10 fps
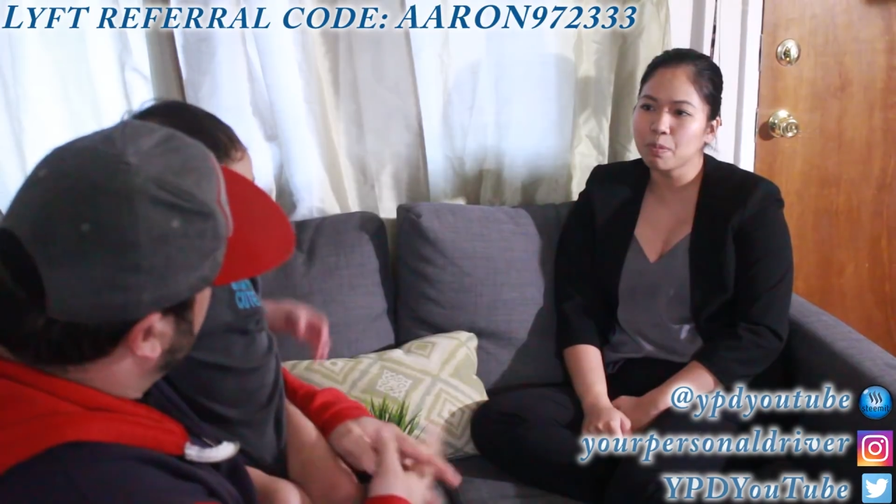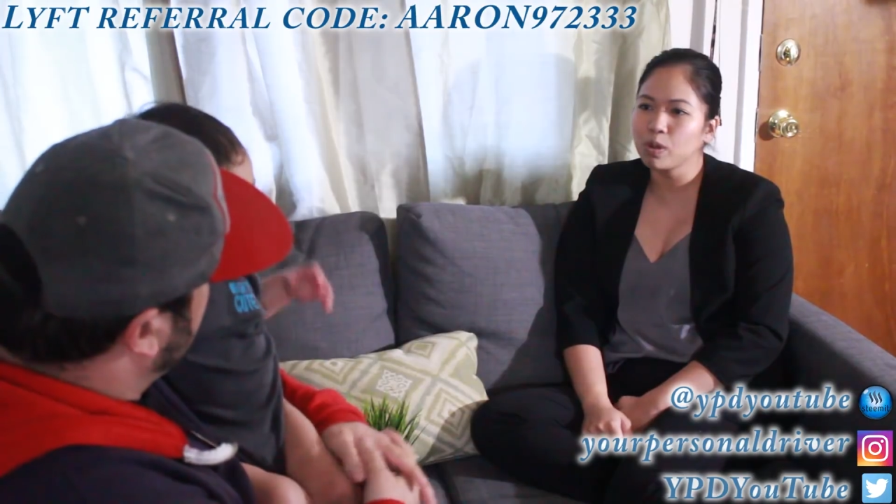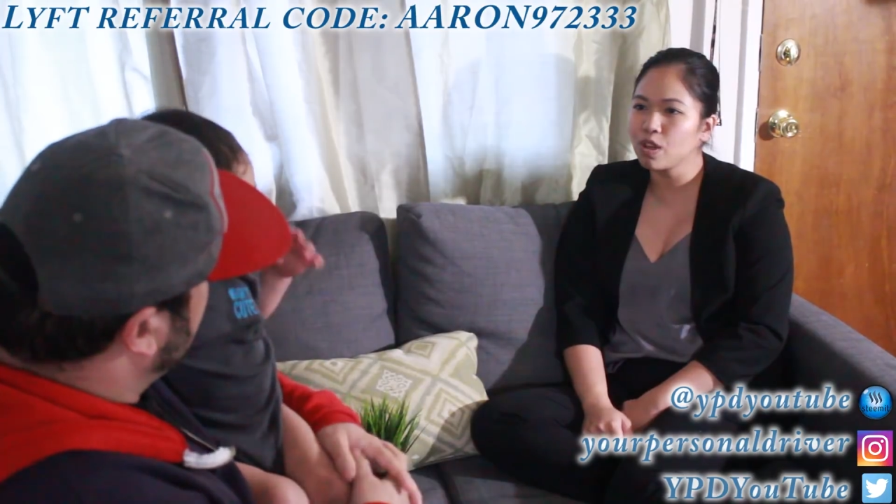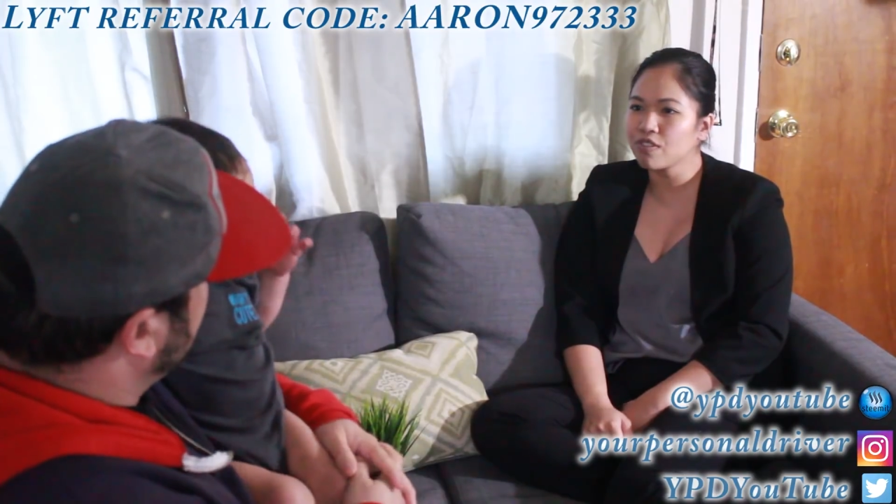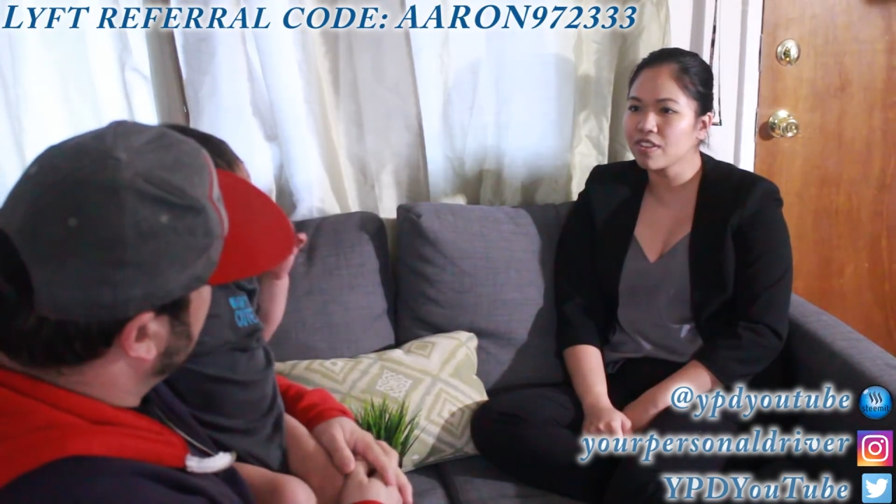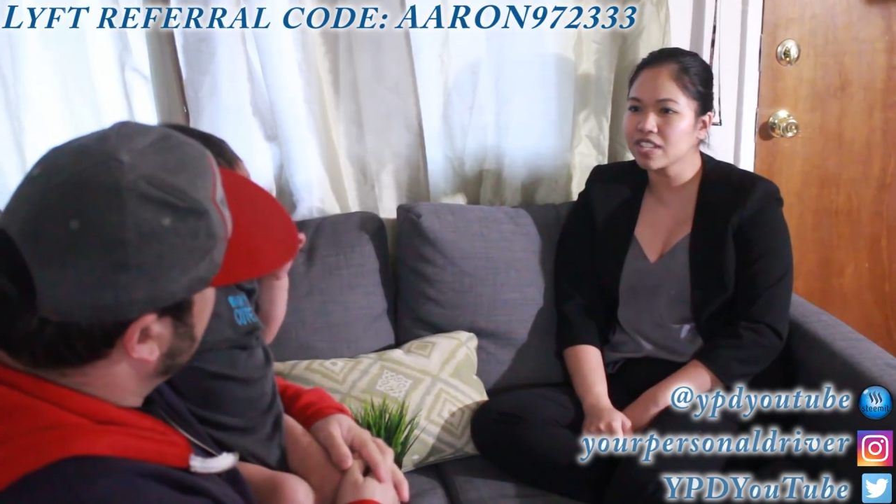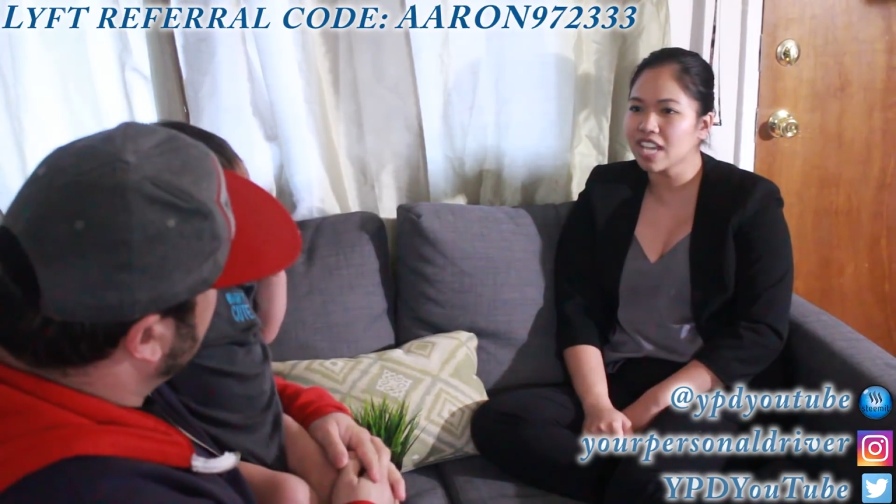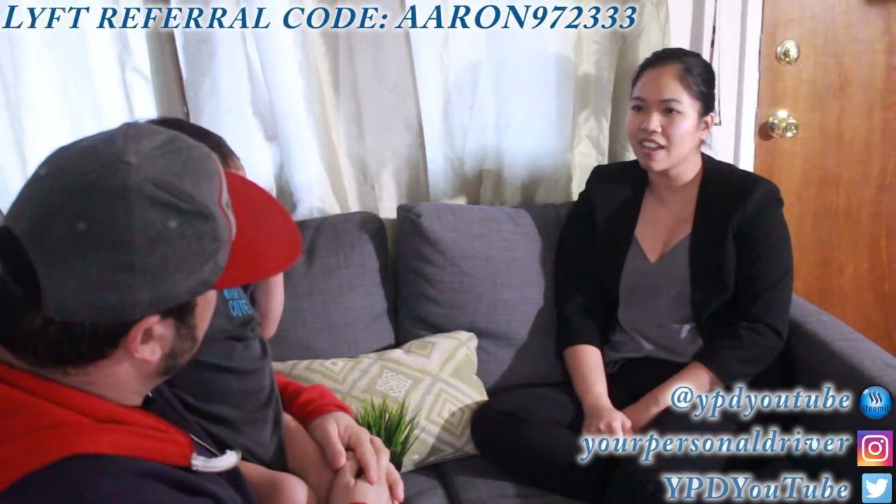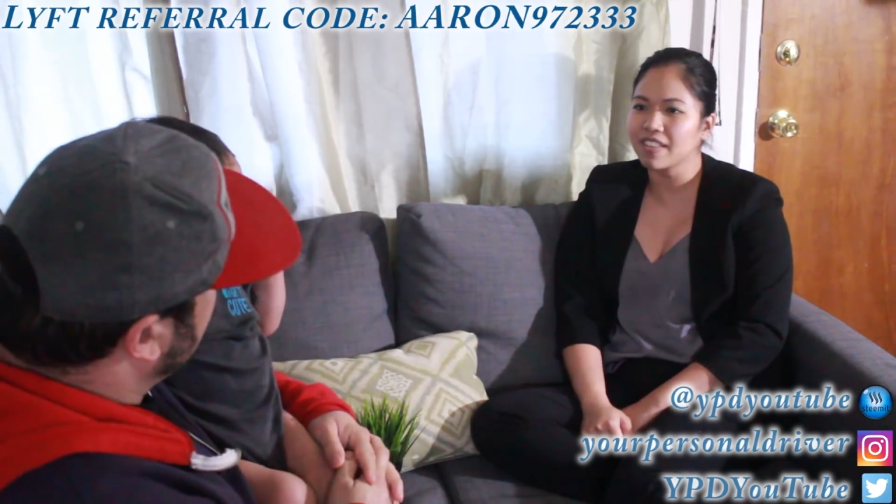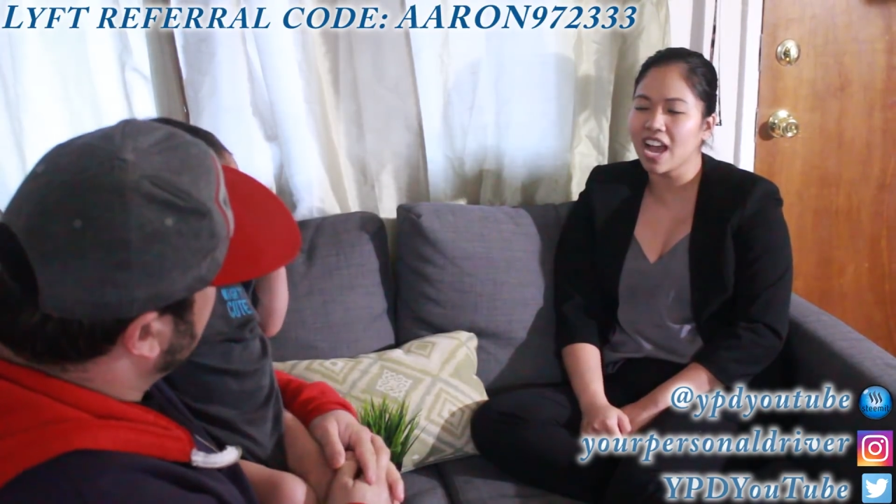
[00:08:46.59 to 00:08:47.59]
to pull over on the
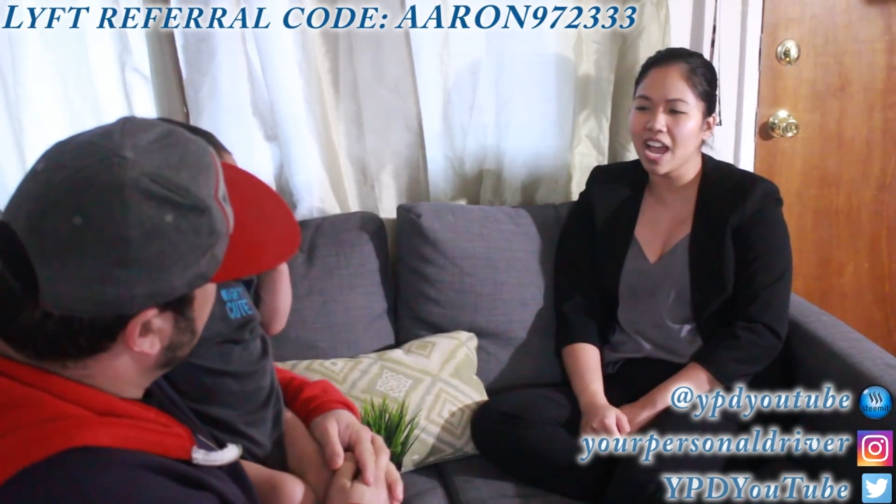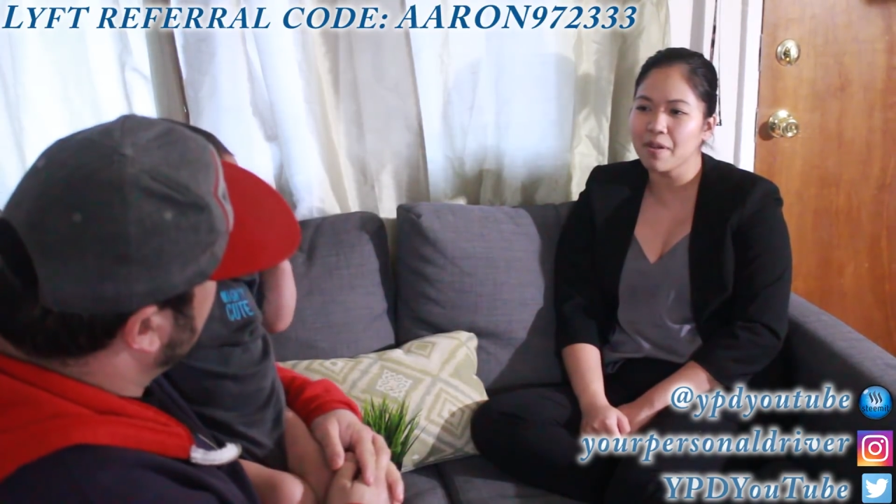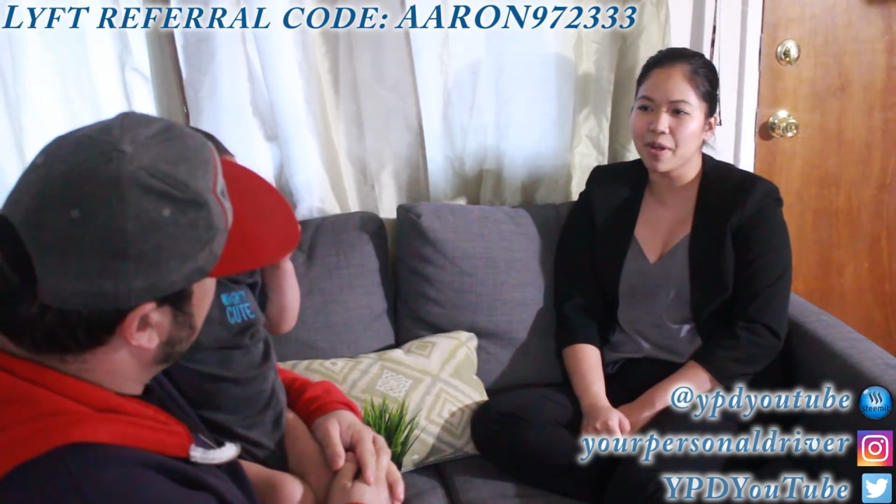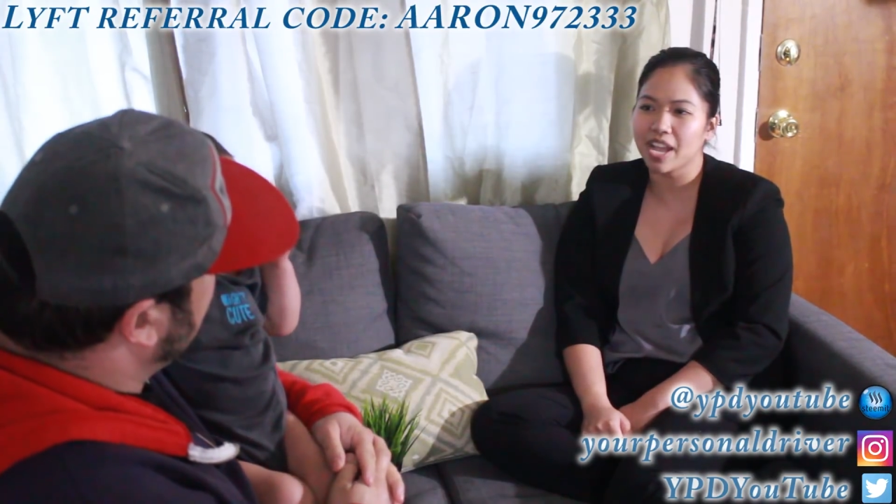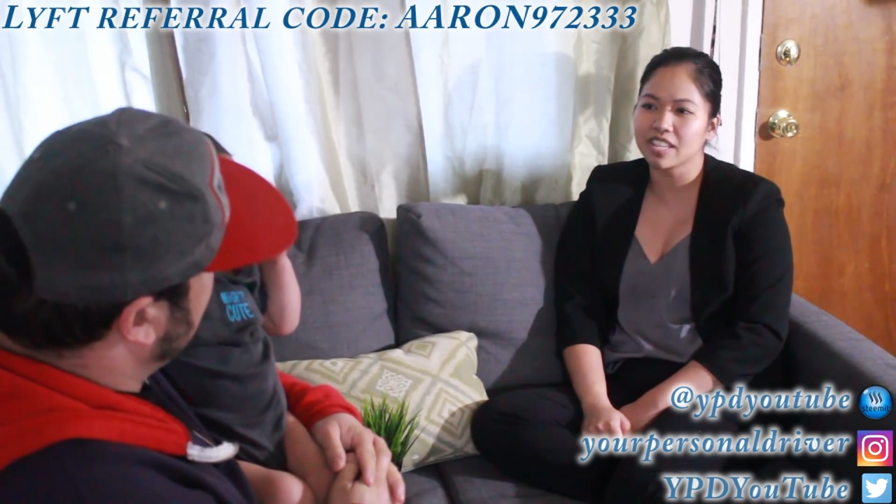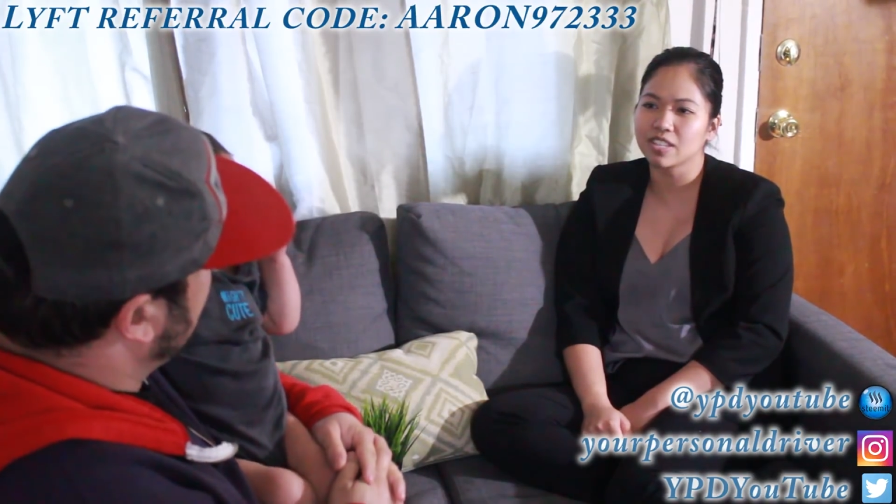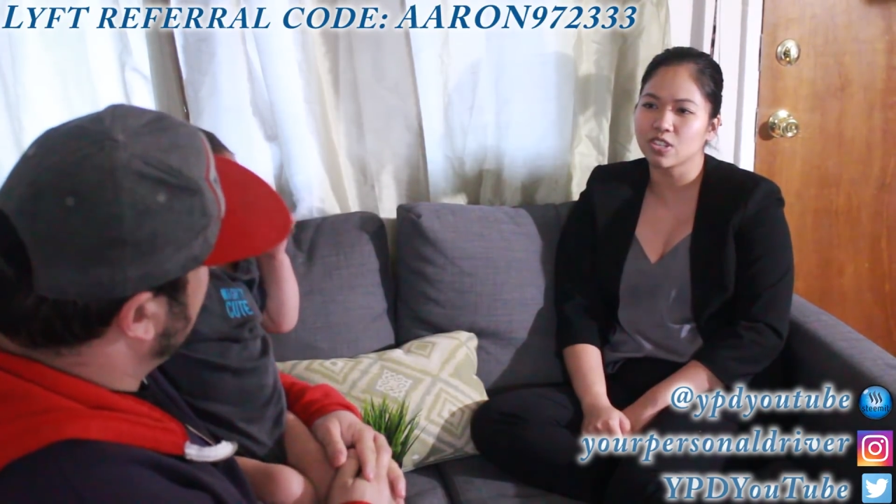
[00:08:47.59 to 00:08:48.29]
side of the highway